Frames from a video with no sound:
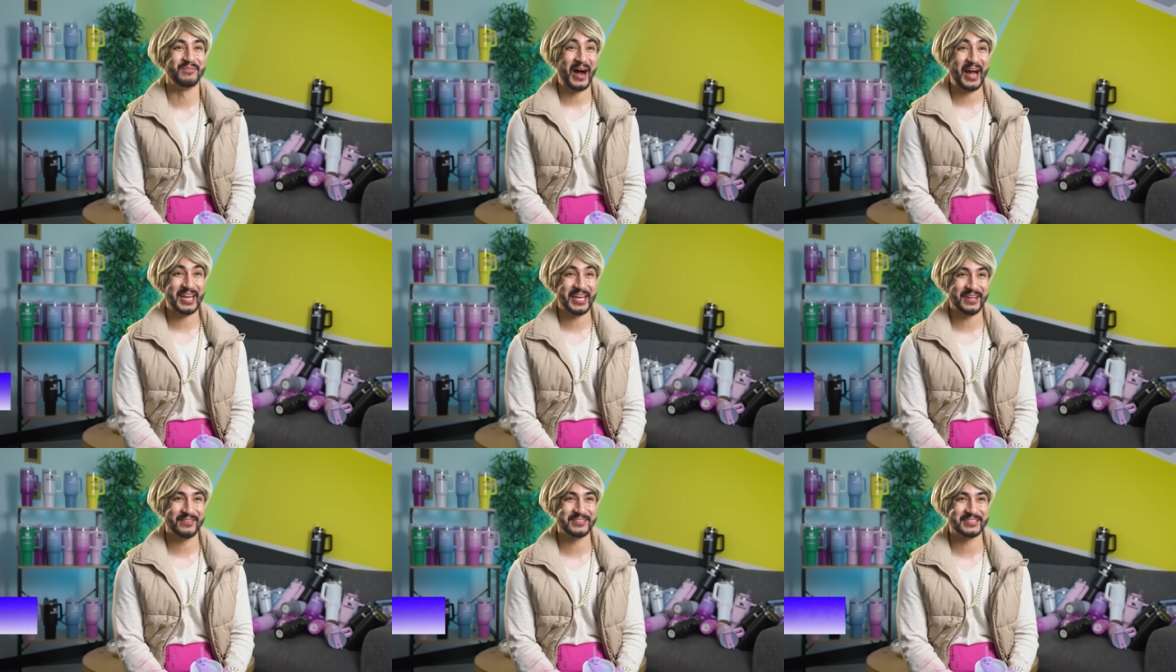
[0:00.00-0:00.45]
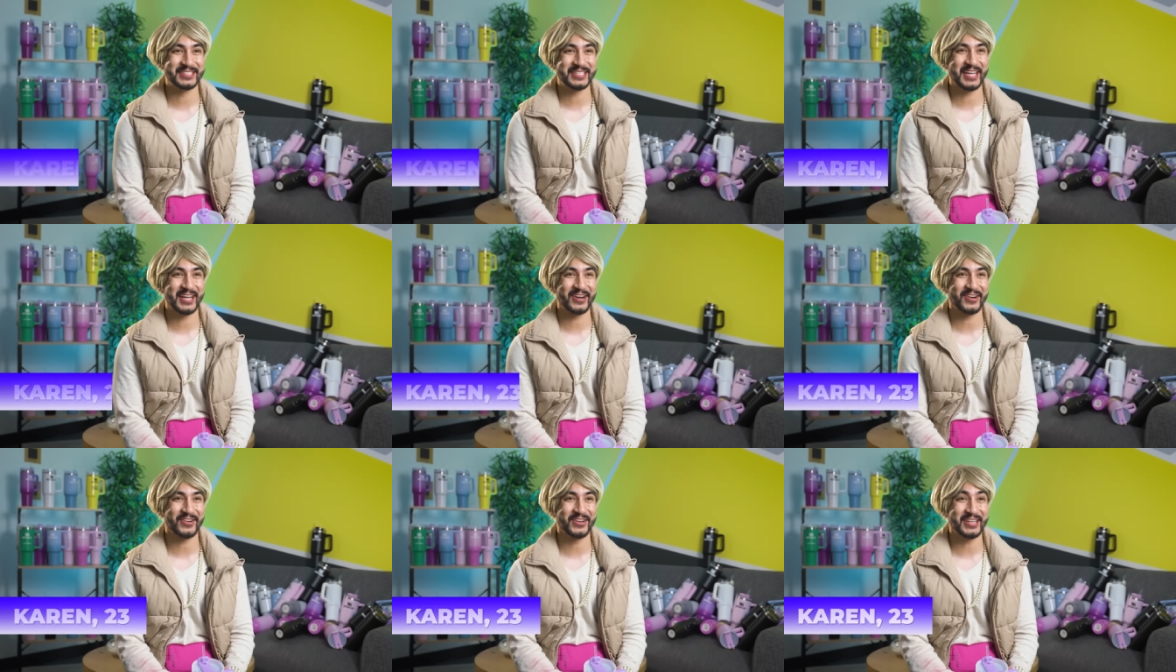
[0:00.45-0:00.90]
My name is
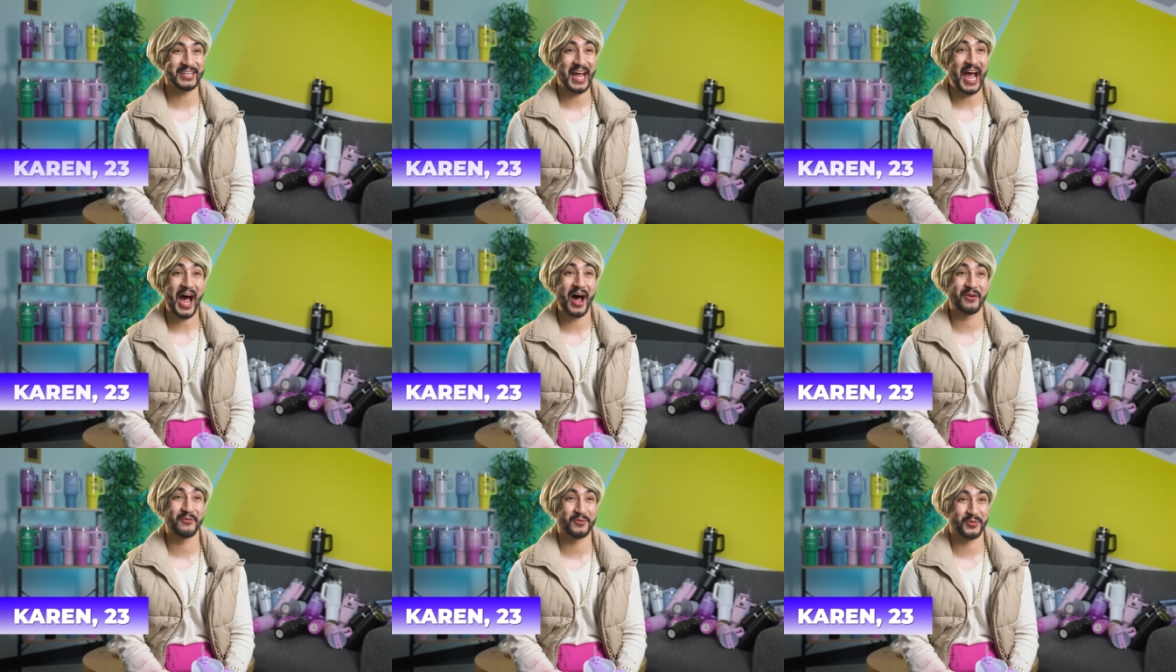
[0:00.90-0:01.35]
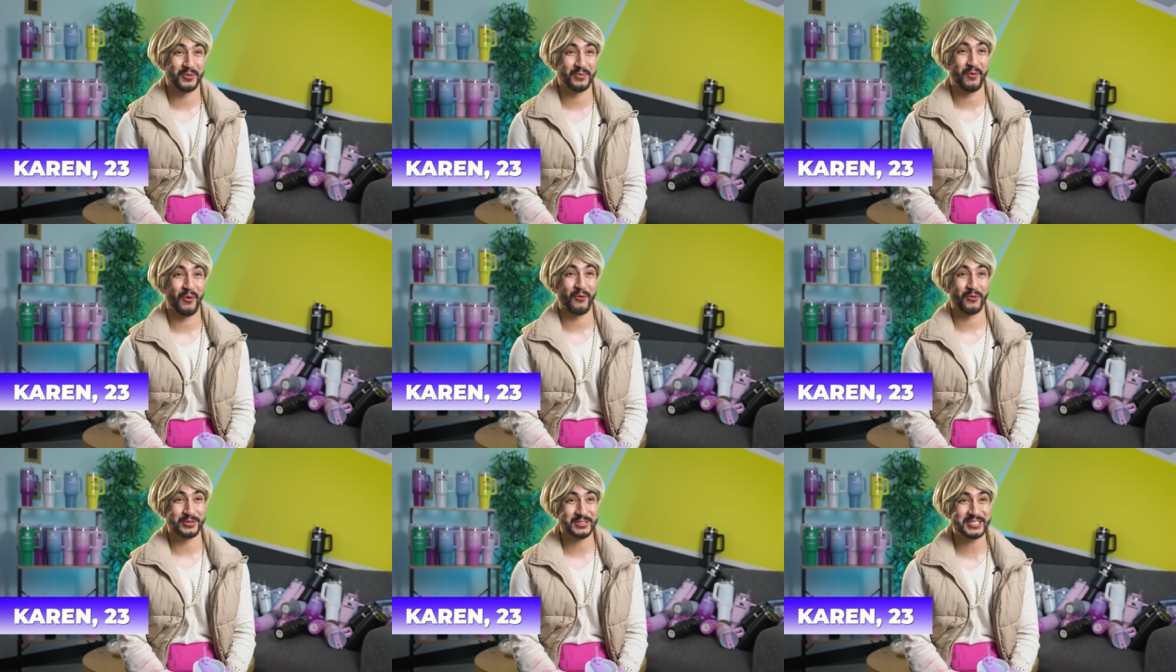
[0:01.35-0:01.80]
Karen. I'm from
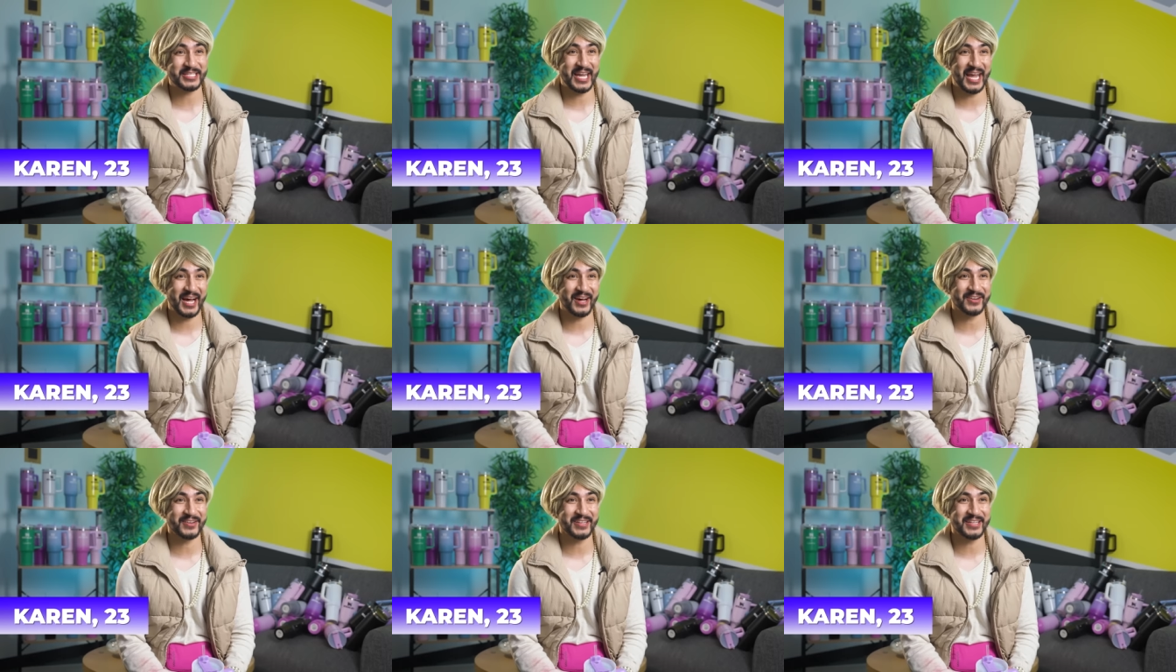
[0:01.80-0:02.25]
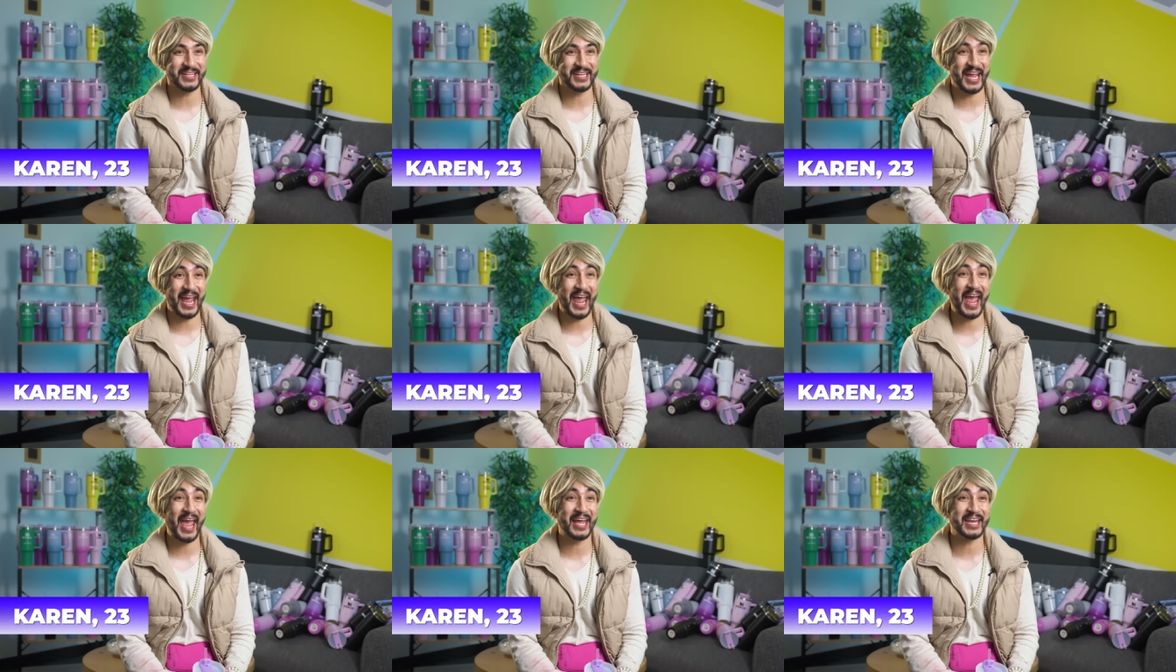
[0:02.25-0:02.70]
Orange
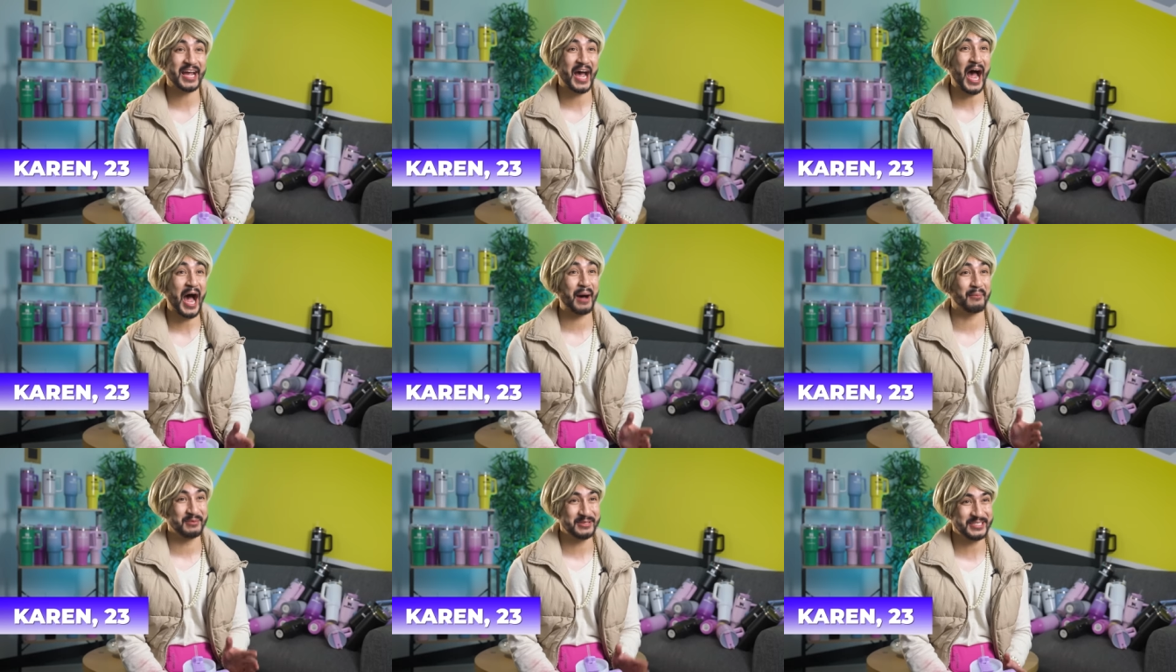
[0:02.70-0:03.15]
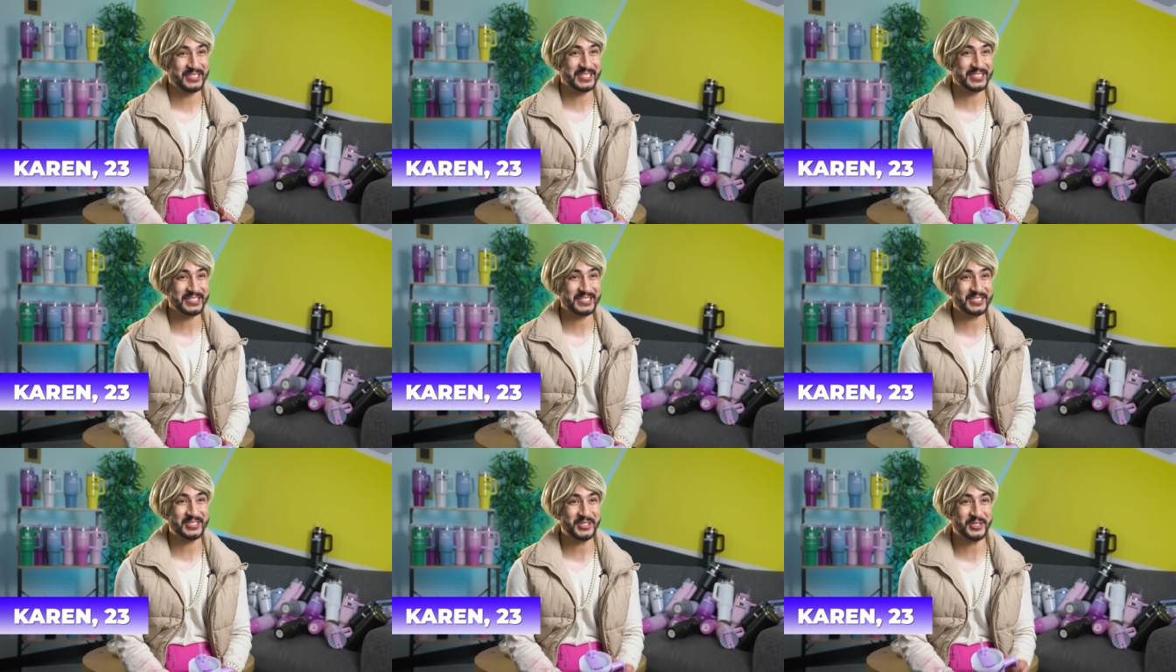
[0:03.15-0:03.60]
County and I'm
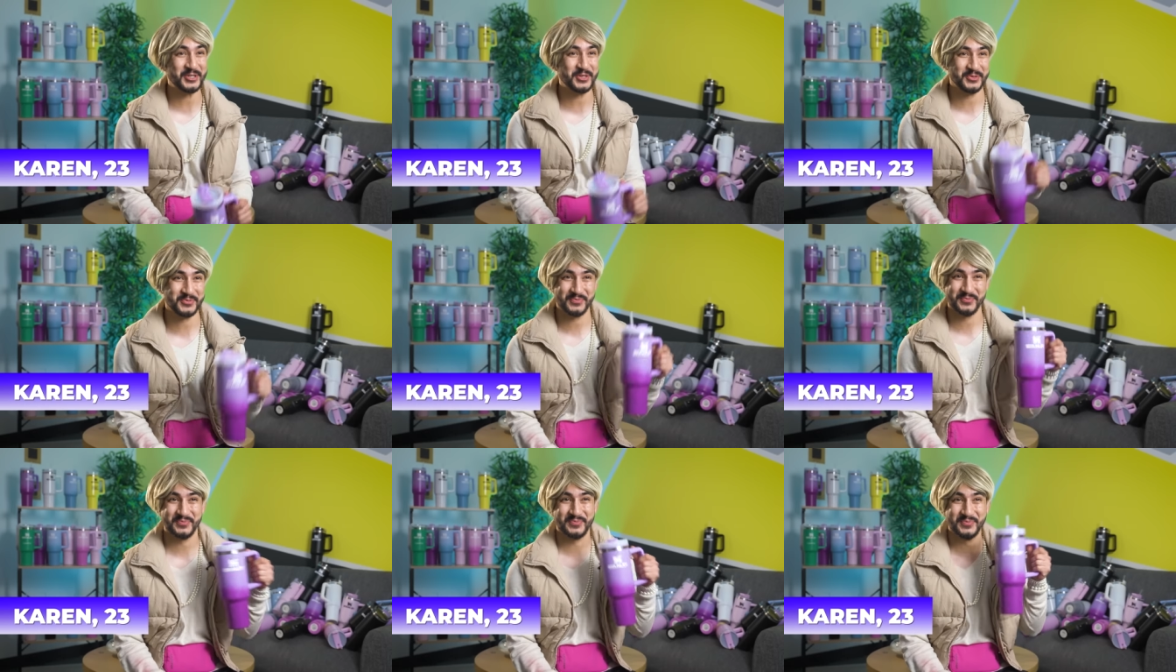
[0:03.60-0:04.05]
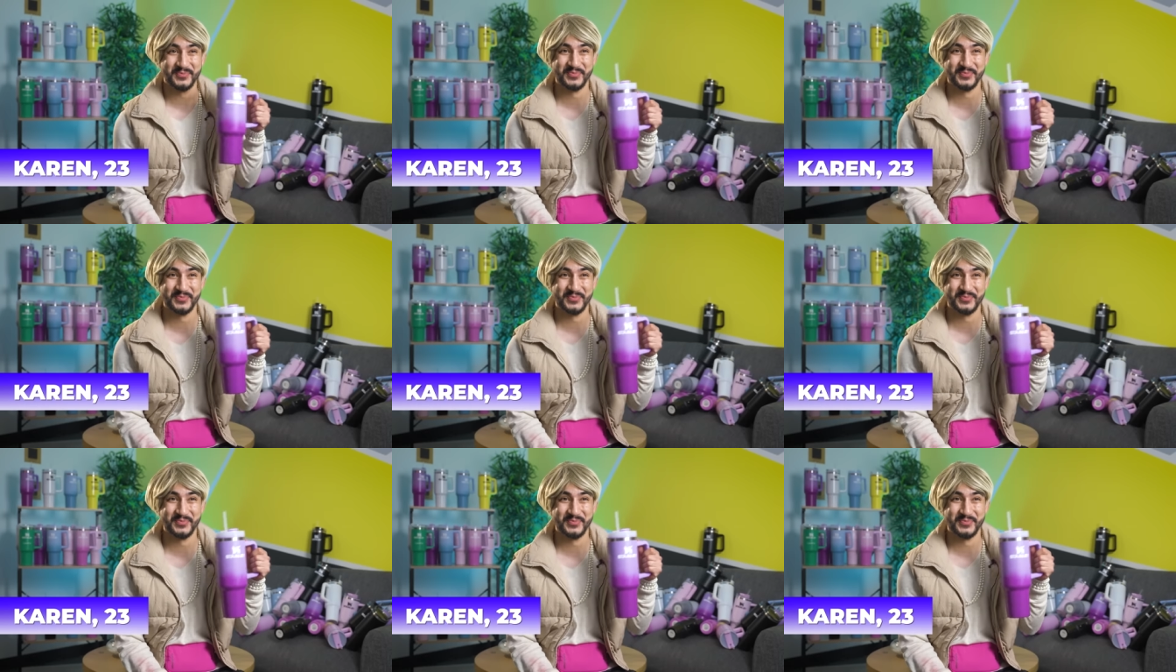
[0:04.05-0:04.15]
addicted to